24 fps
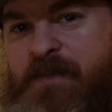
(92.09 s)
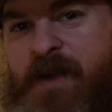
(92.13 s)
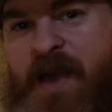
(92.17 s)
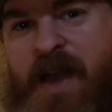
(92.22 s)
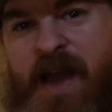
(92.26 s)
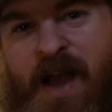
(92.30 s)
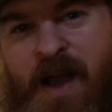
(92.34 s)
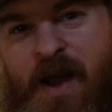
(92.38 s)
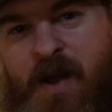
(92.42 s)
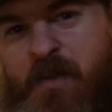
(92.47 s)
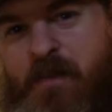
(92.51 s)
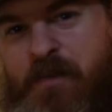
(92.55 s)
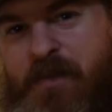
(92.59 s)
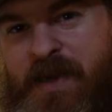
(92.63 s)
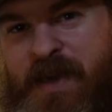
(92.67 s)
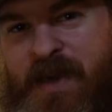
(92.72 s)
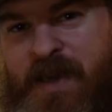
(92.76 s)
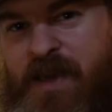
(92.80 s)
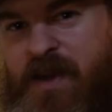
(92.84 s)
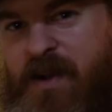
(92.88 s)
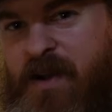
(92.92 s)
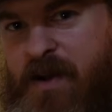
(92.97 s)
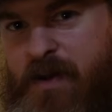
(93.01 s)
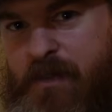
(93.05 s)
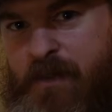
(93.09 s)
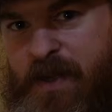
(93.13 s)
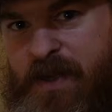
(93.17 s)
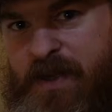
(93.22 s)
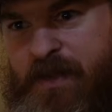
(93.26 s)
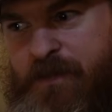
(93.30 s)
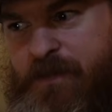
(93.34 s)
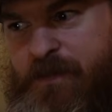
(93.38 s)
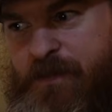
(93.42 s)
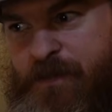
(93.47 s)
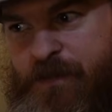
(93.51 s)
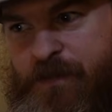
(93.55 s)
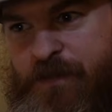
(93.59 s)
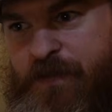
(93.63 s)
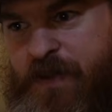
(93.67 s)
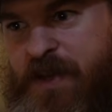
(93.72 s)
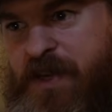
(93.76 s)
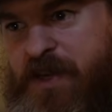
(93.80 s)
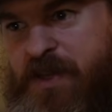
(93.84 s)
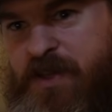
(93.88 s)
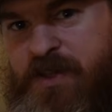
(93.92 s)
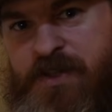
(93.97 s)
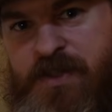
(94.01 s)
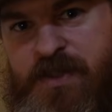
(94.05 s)
how big are my
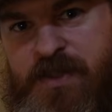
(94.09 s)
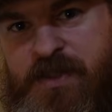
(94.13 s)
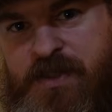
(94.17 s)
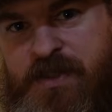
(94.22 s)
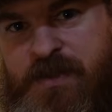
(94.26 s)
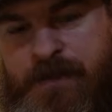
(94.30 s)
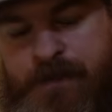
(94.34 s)
fingers.